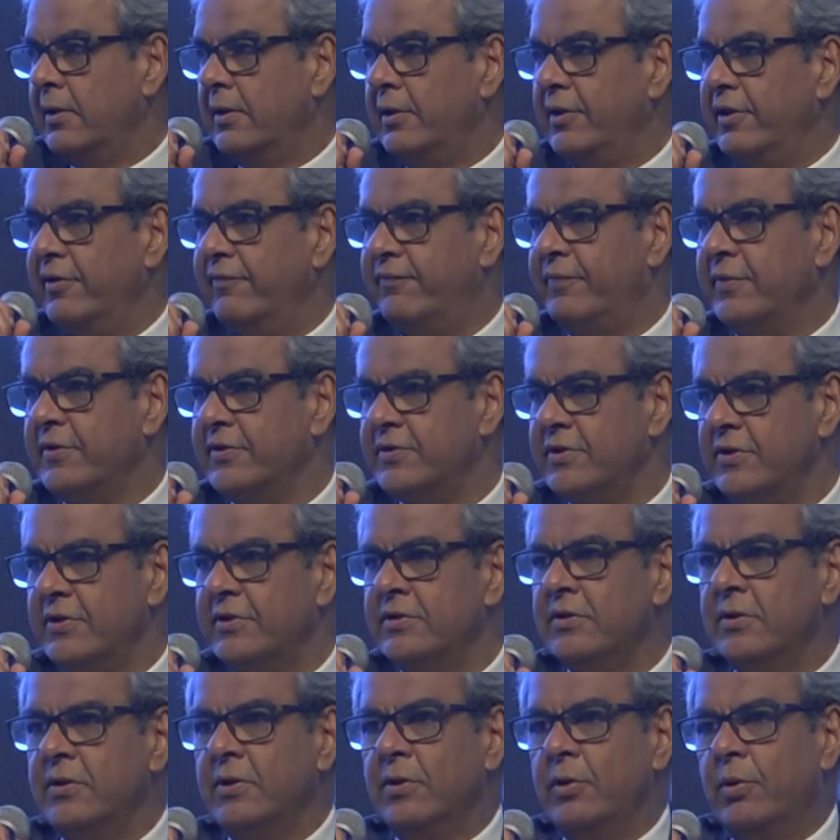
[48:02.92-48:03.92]

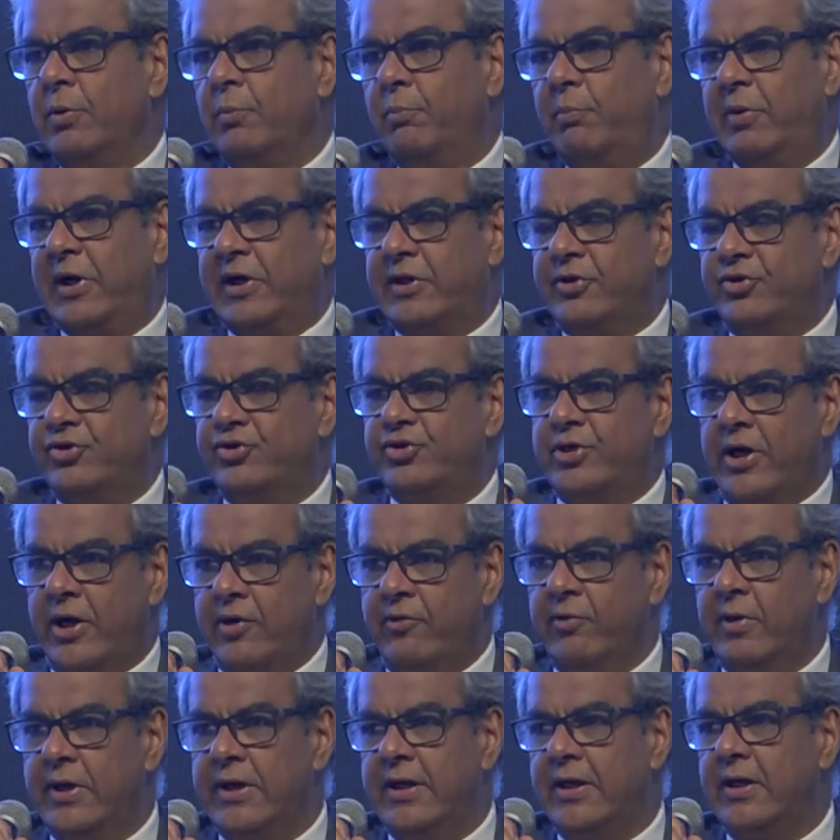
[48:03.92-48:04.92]
differences. But
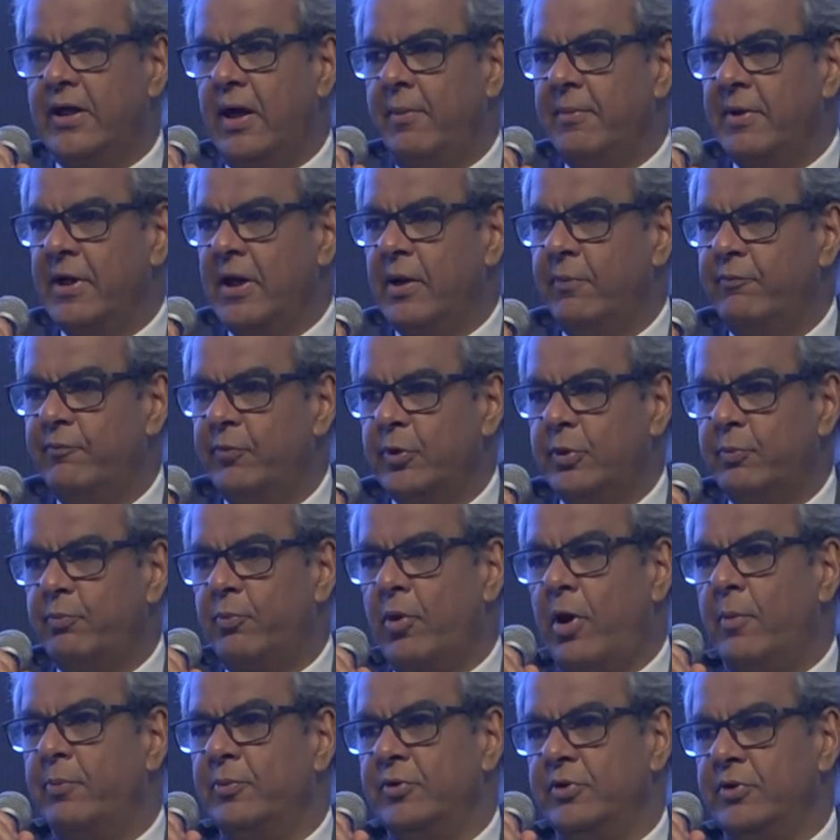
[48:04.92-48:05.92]
generally, coming up with
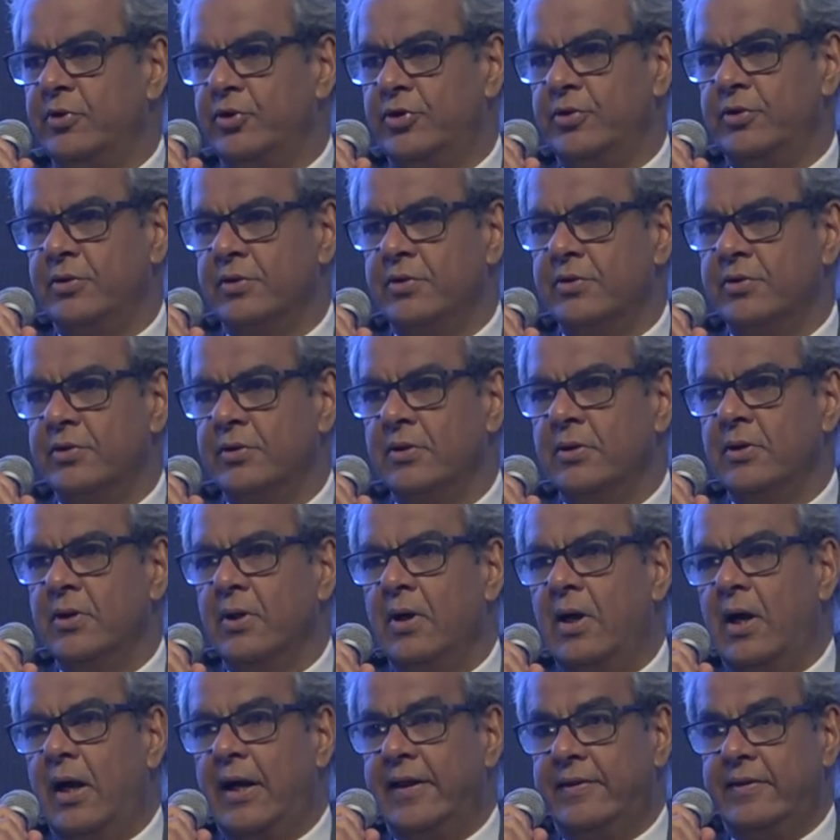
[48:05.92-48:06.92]
propositions,
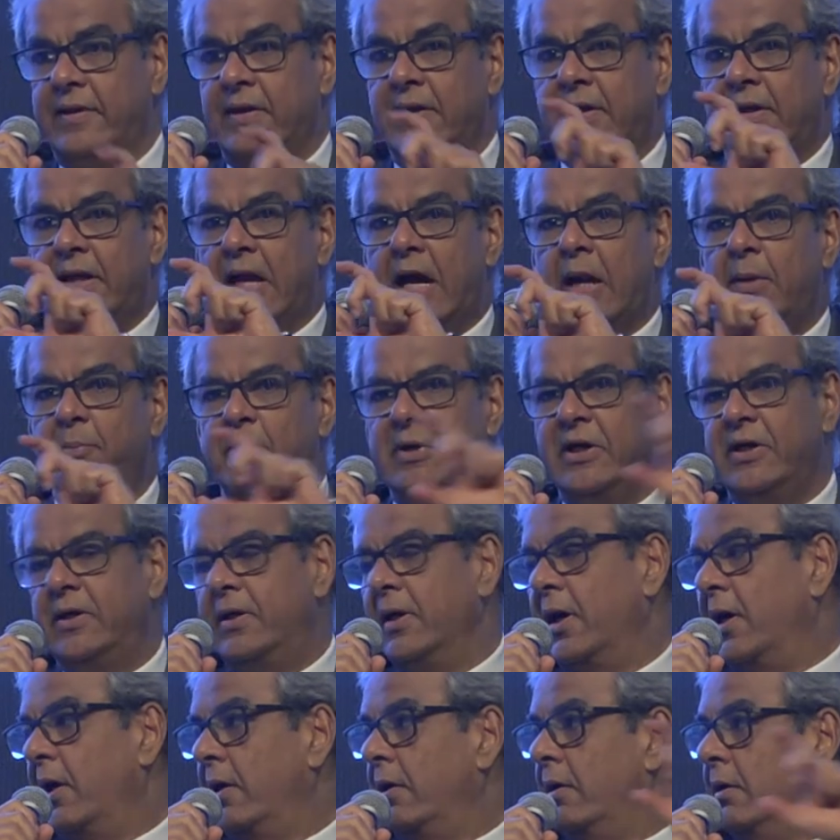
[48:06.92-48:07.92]
I think, can be
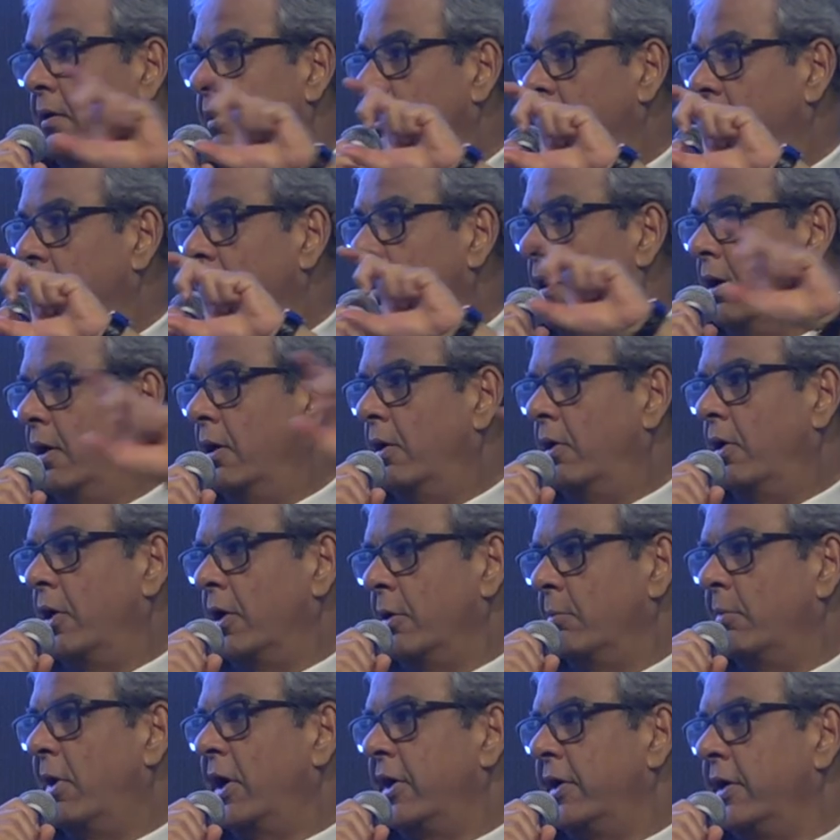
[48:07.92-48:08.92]
done on
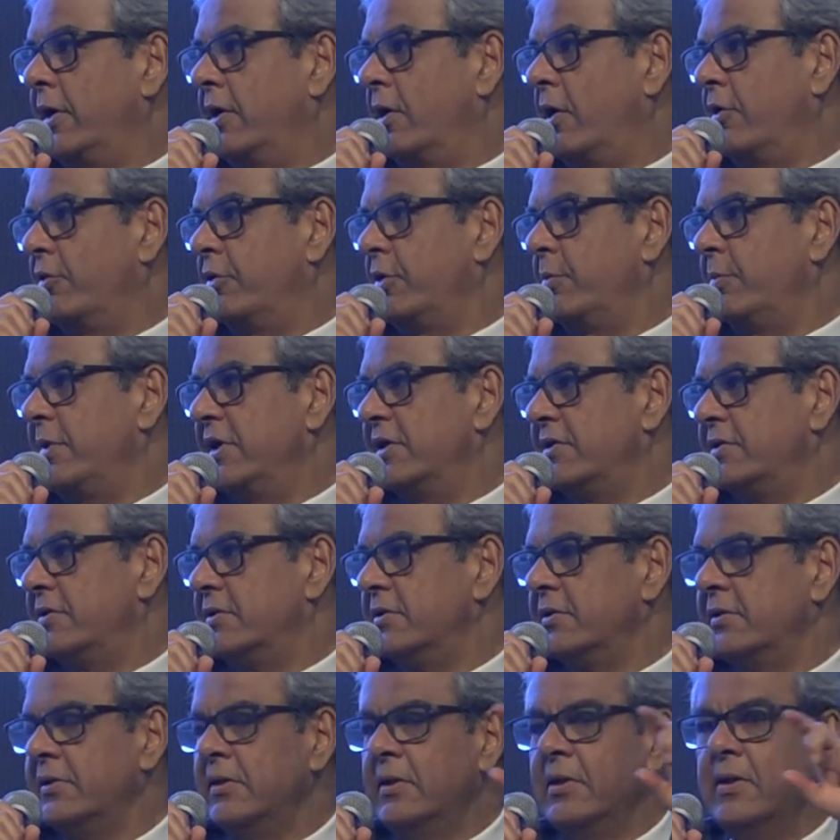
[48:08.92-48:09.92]
a multi-country
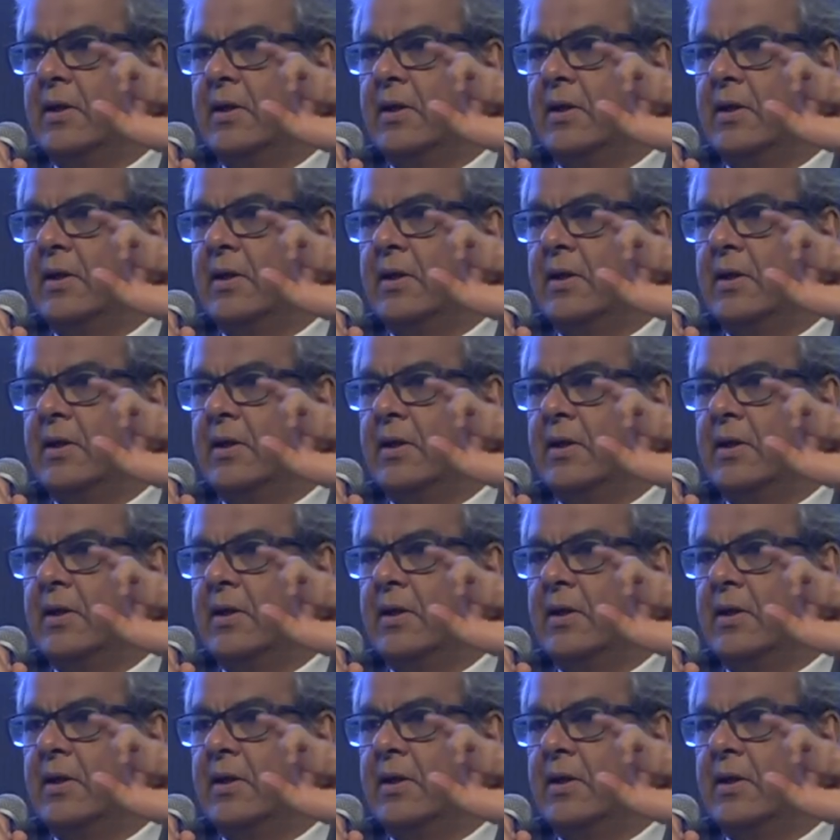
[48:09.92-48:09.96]
basis.